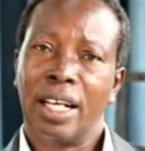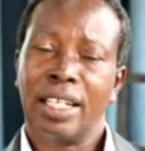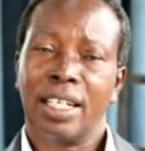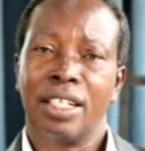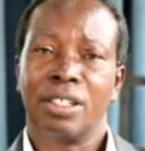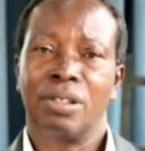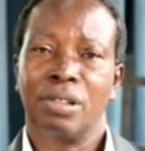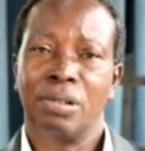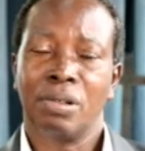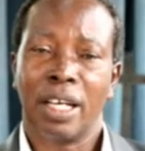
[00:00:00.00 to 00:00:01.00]
I would like us
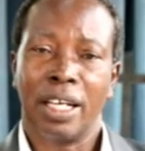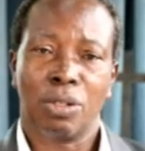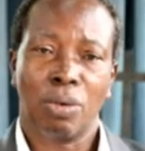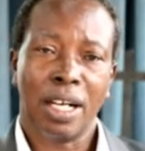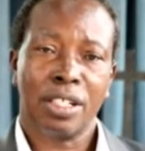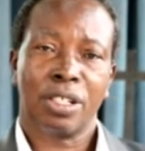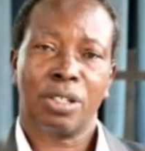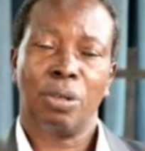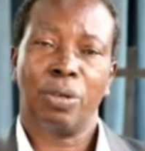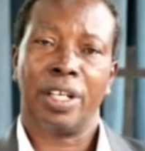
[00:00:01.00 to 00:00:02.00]
to look at one
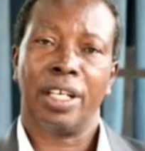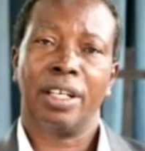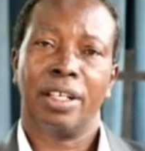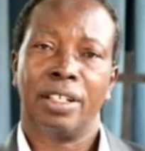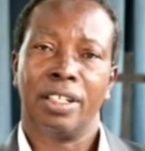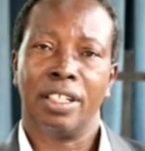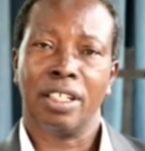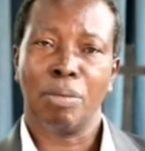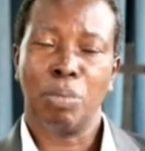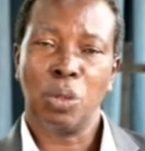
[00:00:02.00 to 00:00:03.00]
story
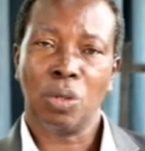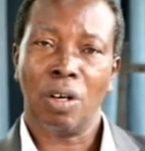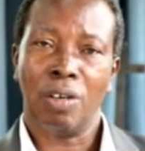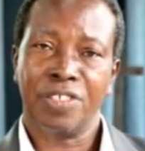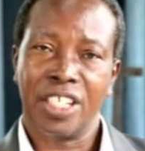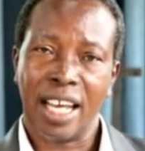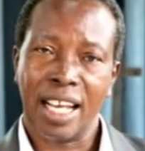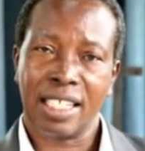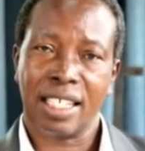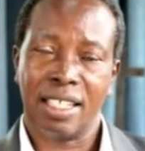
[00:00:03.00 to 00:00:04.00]
in the book of
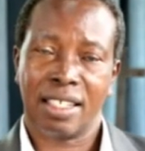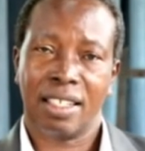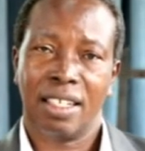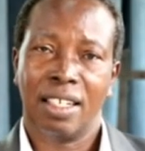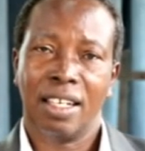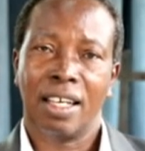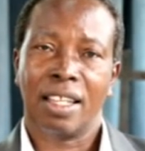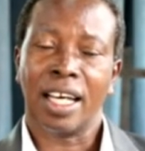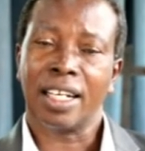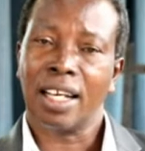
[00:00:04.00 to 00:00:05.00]
Genesis
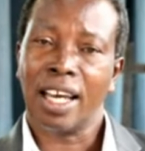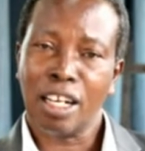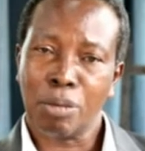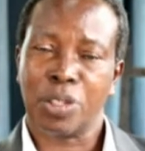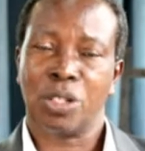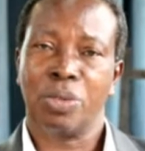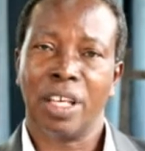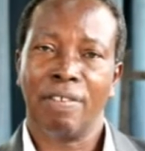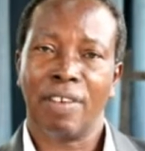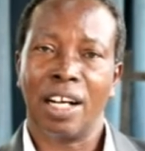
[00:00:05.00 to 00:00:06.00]
that helps to
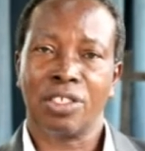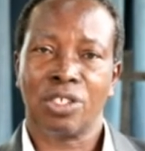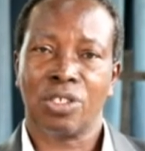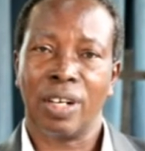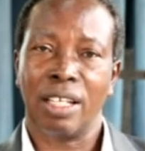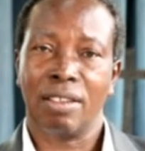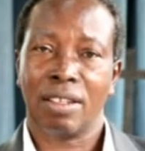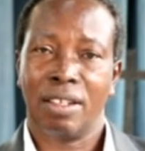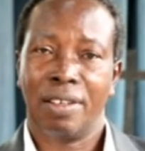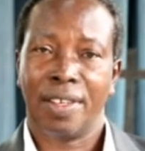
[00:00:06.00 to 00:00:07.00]
give us
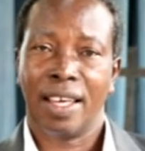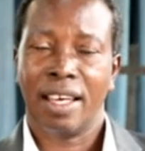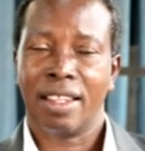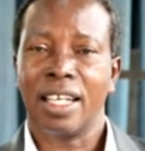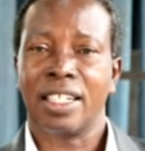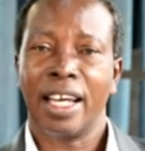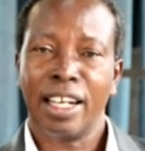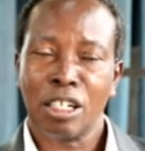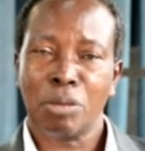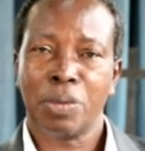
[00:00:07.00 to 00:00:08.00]
strength, that
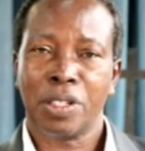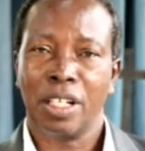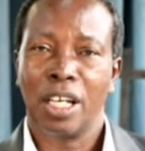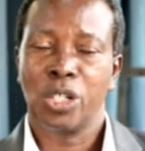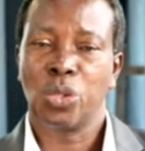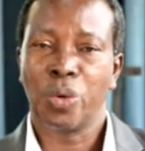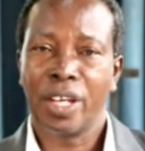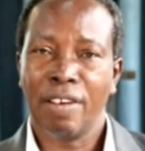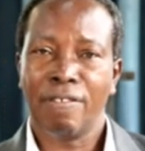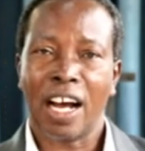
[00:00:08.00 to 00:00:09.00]
helps
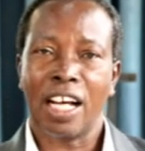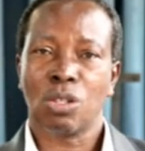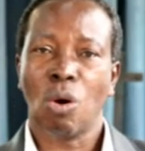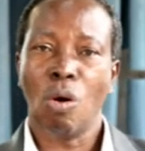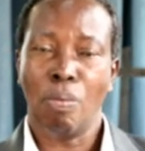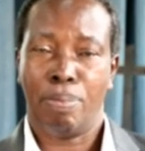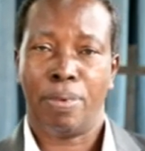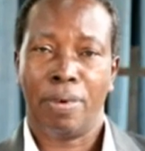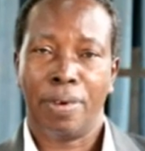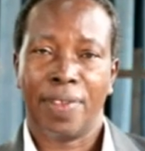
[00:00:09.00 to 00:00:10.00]
to give us
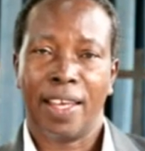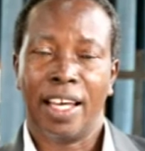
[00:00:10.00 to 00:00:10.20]
hope